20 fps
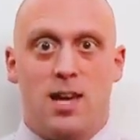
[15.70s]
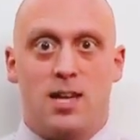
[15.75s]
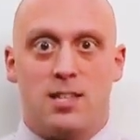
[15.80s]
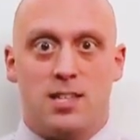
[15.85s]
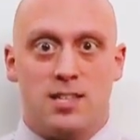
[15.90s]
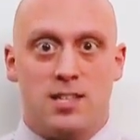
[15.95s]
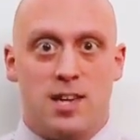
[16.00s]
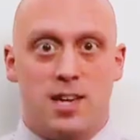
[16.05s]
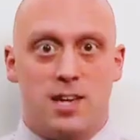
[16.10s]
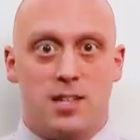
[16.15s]
On
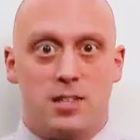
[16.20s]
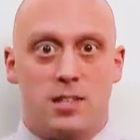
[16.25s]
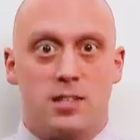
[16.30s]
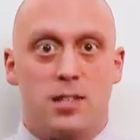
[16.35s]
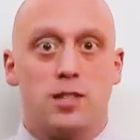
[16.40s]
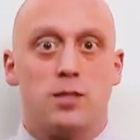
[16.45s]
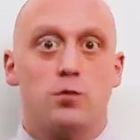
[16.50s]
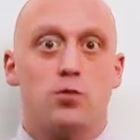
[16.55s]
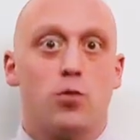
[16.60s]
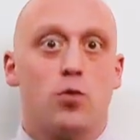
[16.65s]
the test,
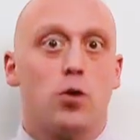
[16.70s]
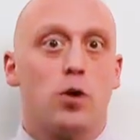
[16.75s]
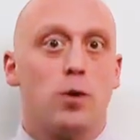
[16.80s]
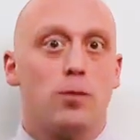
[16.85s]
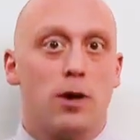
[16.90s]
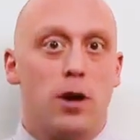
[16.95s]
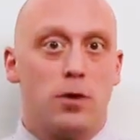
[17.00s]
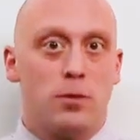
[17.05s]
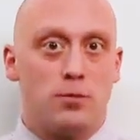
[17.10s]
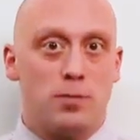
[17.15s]
it's more
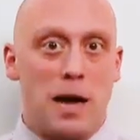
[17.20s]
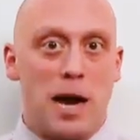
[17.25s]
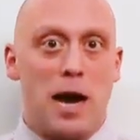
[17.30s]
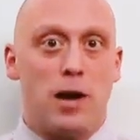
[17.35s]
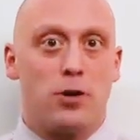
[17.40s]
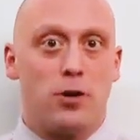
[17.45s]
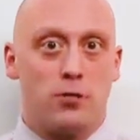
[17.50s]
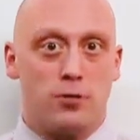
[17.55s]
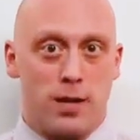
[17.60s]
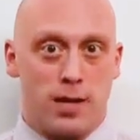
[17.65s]
about
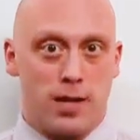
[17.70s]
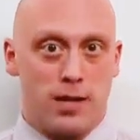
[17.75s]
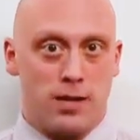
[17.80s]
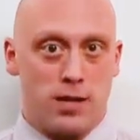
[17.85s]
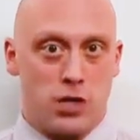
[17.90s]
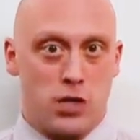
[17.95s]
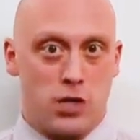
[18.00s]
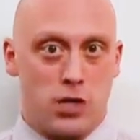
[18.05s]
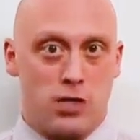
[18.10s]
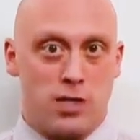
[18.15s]
pattern
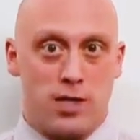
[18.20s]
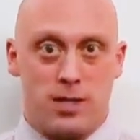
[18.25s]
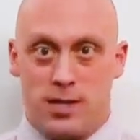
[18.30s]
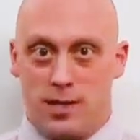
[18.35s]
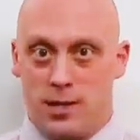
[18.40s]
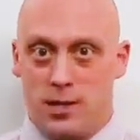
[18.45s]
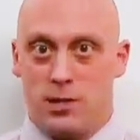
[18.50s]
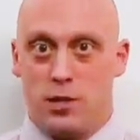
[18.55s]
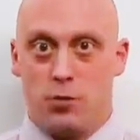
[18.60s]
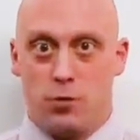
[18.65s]
recognition than it
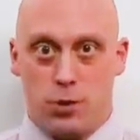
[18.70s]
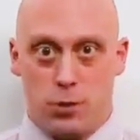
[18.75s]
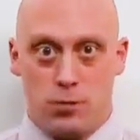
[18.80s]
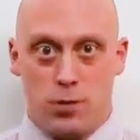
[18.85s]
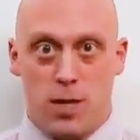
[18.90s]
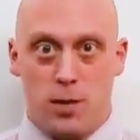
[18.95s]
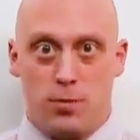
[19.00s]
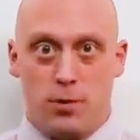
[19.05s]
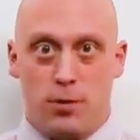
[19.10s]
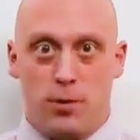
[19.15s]
is in real
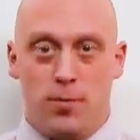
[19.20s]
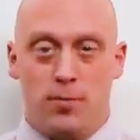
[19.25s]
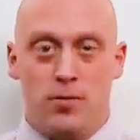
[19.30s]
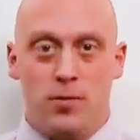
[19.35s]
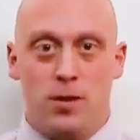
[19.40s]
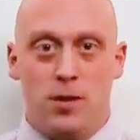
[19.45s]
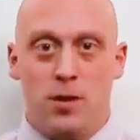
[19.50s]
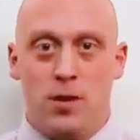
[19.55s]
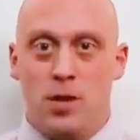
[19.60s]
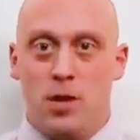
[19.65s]
people.
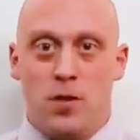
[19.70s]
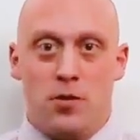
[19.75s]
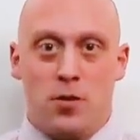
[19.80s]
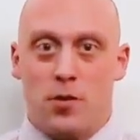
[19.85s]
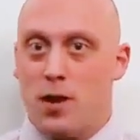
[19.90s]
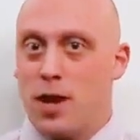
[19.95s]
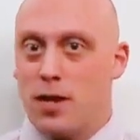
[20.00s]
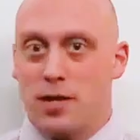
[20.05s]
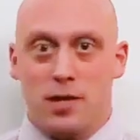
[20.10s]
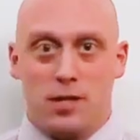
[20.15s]

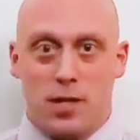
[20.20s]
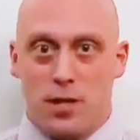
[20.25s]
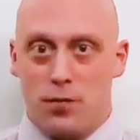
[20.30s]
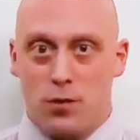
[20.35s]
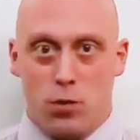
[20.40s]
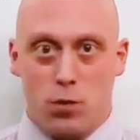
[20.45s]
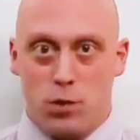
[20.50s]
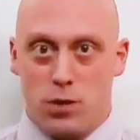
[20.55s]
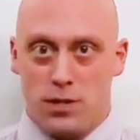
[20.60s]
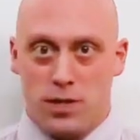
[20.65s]
They're not going to give
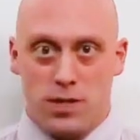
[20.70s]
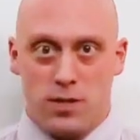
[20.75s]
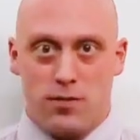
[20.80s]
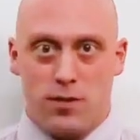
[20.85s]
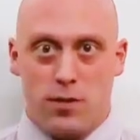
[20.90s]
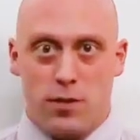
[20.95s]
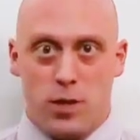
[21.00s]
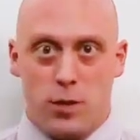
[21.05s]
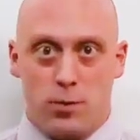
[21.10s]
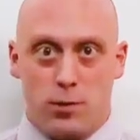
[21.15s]
you one that's
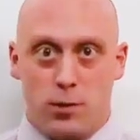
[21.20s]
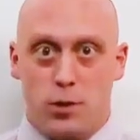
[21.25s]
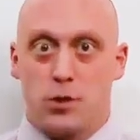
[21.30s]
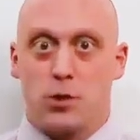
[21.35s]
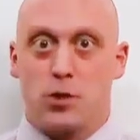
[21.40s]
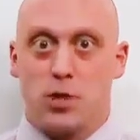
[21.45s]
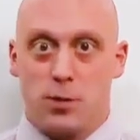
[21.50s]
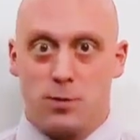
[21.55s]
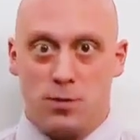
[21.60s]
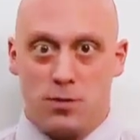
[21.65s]
variable, it's
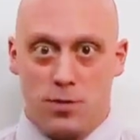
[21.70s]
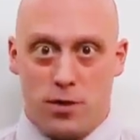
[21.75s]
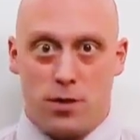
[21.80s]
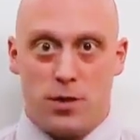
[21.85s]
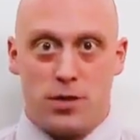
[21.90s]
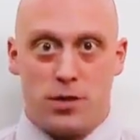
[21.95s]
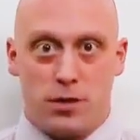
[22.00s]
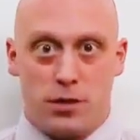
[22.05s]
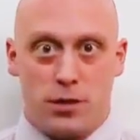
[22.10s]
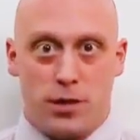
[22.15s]
going to be
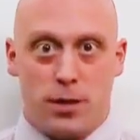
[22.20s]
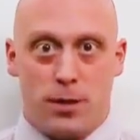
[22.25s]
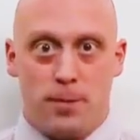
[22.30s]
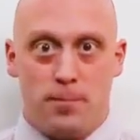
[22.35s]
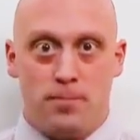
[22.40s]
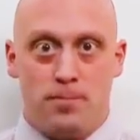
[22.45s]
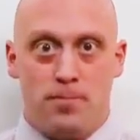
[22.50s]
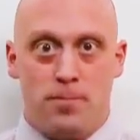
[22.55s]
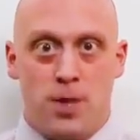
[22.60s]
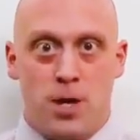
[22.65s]
very
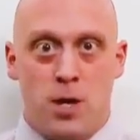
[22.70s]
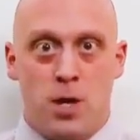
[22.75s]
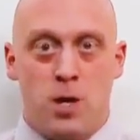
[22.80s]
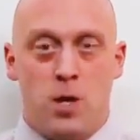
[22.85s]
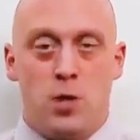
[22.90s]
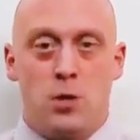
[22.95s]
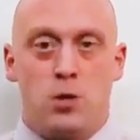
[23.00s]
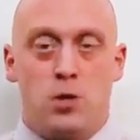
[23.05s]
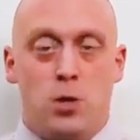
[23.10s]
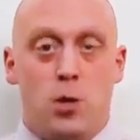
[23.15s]
clear.
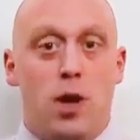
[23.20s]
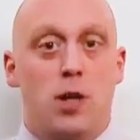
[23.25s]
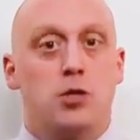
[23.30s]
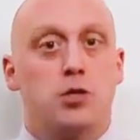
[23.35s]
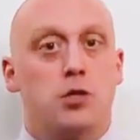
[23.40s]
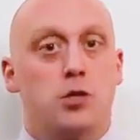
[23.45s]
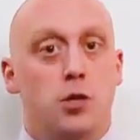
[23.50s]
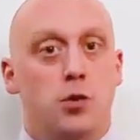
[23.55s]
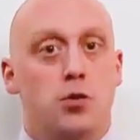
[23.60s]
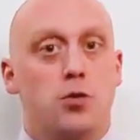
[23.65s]
So
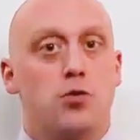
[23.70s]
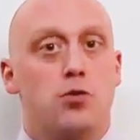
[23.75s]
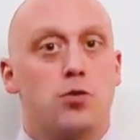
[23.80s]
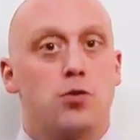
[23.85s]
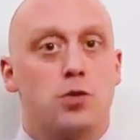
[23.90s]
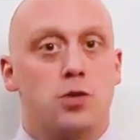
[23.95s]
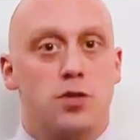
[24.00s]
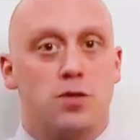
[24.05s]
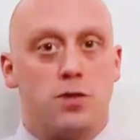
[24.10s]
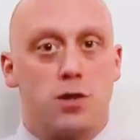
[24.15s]
as you go
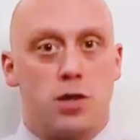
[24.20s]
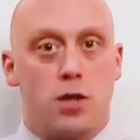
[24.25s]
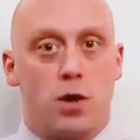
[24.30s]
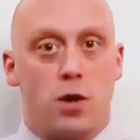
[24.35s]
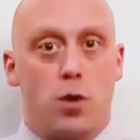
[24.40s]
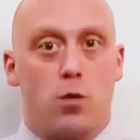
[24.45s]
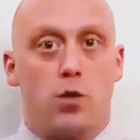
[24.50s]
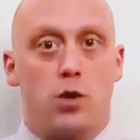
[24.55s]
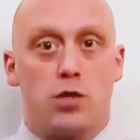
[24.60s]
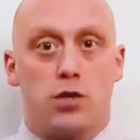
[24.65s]
through this
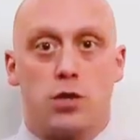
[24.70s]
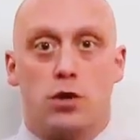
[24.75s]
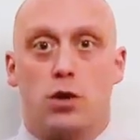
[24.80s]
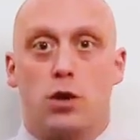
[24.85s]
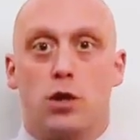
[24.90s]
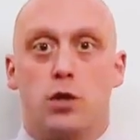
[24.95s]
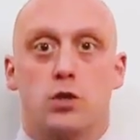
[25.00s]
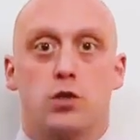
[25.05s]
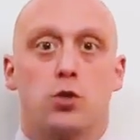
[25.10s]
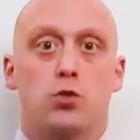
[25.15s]
video, I want you to
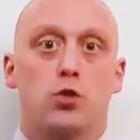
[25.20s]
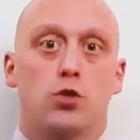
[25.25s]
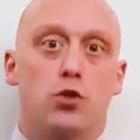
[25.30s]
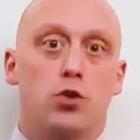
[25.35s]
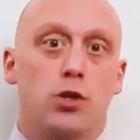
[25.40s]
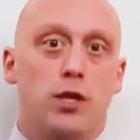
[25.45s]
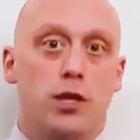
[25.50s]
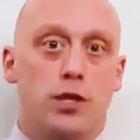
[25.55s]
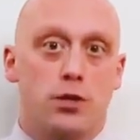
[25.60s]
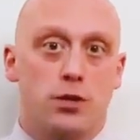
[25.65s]
also
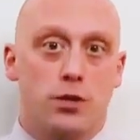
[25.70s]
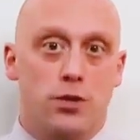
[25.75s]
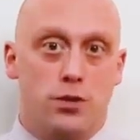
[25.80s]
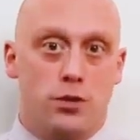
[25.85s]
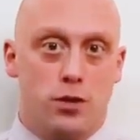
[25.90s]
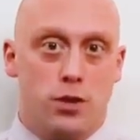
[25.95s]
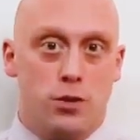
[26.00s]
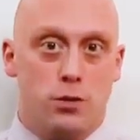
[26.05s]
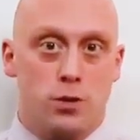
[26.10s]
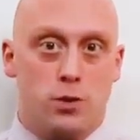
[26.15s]
look in your
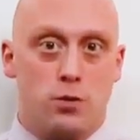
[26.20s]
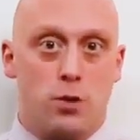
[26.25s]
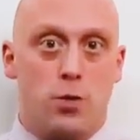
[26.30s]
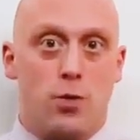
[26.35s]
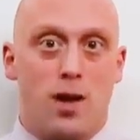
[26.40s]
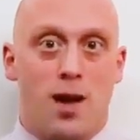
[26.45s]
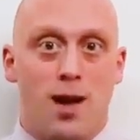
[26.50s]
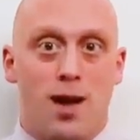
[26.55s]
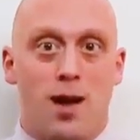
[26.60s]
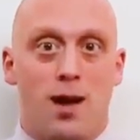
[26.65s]
notes where
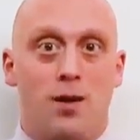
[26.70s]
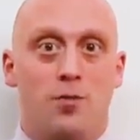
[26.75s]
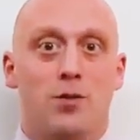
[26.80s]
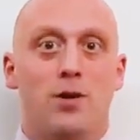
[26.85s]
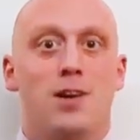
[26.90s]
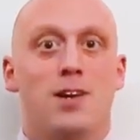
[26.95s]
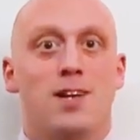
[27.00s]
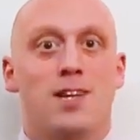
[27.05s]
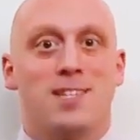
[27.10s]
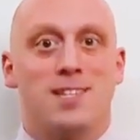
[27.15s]
we have
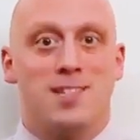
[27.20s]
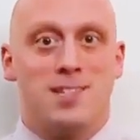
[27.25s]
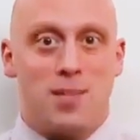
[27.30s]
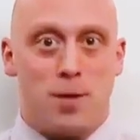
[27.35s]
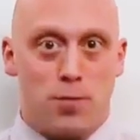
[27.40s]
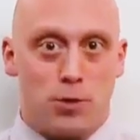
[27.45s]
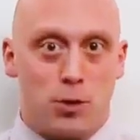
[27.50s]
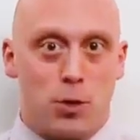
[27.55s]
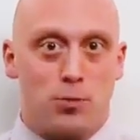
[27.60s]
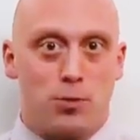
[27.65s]

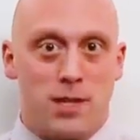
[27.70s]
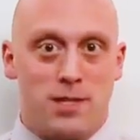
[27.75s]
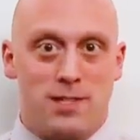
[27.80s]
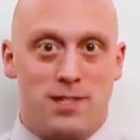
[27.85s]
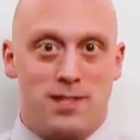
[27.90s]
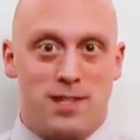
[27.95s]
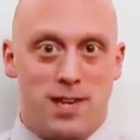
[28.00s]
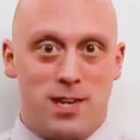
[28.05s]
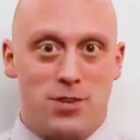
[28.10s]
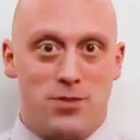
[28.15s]
typical
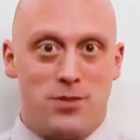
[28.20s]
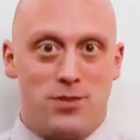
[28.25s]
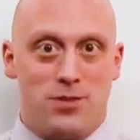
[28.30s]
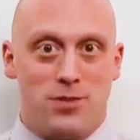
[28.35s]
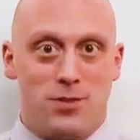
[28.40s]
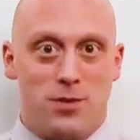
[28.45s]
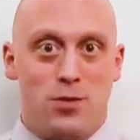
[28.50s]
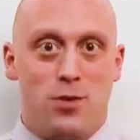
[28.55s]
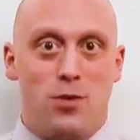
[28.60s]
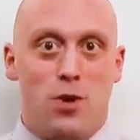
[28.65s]

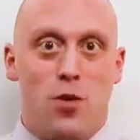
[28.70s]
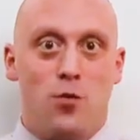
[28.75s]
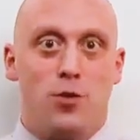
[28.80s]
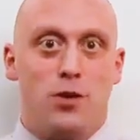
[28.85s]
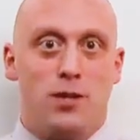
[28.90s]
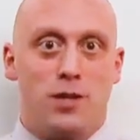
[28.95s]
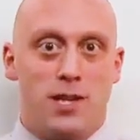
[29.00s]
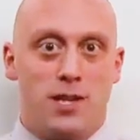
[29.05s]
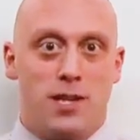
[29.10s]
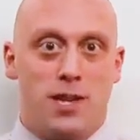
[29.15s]
presentations of what
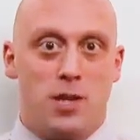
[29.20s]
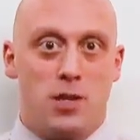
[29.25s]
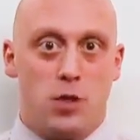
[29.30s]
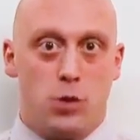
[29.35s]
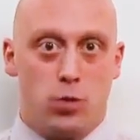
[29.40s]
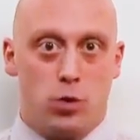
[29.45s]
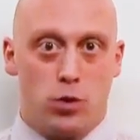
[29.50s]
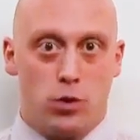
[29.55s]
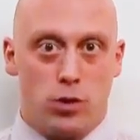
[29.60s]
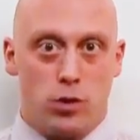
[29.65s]
an
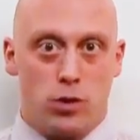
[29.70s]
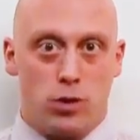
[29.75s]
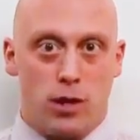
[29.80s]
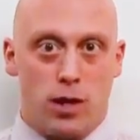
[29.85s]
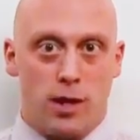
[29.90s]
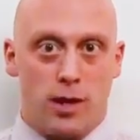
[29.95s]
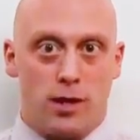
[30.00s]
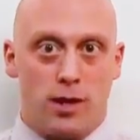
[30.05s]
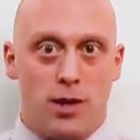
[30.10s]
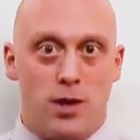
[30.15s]
EKG will look
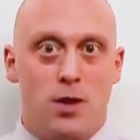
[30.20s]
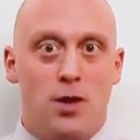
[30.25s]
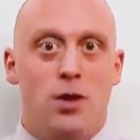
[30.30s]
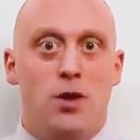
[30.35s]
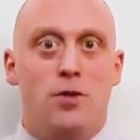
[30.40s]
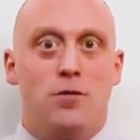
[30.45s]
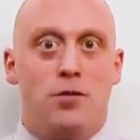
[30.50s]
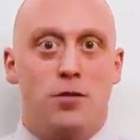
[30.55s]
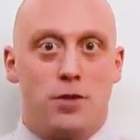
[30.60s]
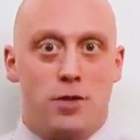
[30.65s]
like
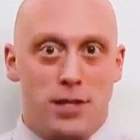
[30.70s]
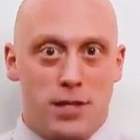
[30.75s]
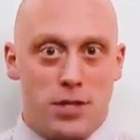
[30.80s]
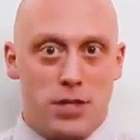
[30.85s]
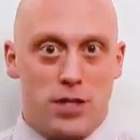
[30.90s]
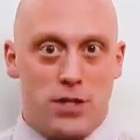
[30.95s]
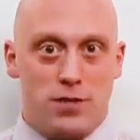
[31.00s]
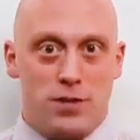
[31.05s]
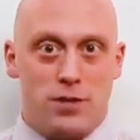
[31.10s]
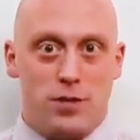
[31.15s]
for
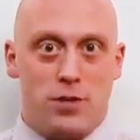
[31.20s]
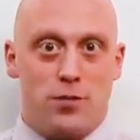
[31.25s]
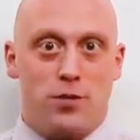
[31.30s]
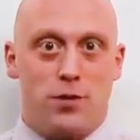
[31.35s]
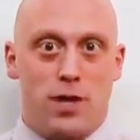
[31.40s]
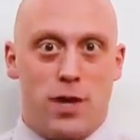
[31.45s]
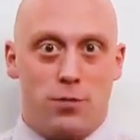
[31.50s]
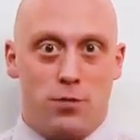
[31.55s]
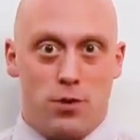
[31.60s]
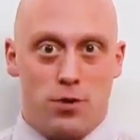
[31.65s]
each of the
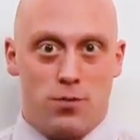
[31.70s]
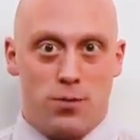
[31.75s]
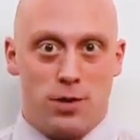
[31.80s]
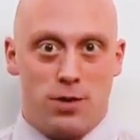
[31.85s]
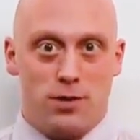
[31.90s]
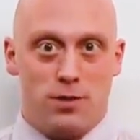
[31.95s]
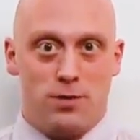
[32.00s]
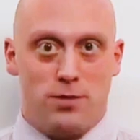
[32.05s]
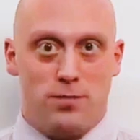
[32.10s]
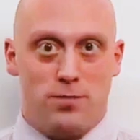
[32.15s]
different
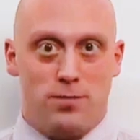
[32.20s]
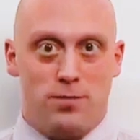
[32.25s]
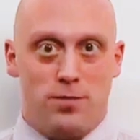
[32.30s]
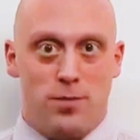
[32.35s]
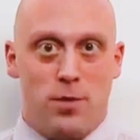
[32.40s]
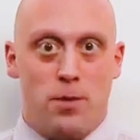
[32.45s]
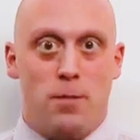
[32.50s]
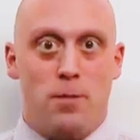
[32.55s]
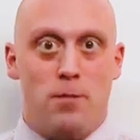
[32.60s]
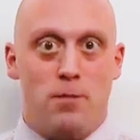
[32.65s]
arrhythmias.
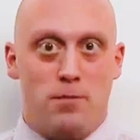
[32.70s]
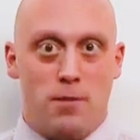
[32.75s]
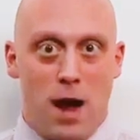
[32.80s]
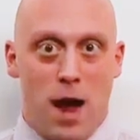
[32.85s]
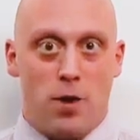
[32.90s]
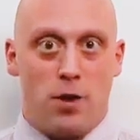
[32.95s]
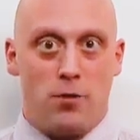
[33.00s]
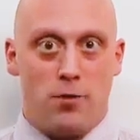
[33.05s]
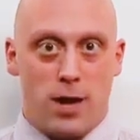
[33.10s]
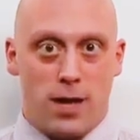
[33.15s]

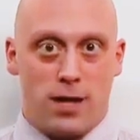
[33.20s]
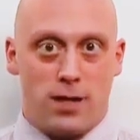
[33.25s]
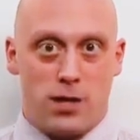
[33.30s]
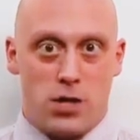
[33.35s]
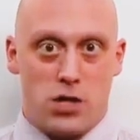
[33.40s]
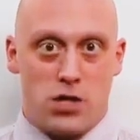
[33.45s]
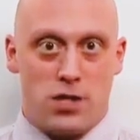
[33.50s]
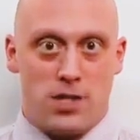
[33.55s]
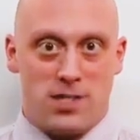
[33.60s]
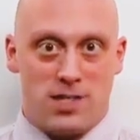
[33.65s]
Pattern
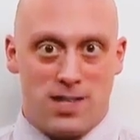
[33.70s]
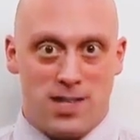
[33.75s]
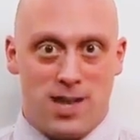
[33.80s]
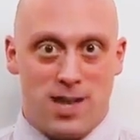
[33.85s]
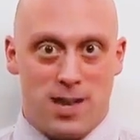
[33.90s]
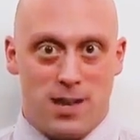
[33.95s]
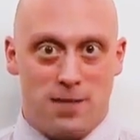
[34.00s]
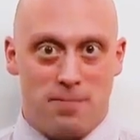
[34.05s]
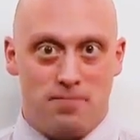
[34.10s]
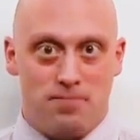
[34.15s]
recognition is
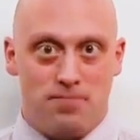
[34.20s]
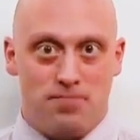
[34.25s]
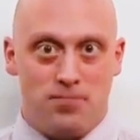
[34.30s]
key.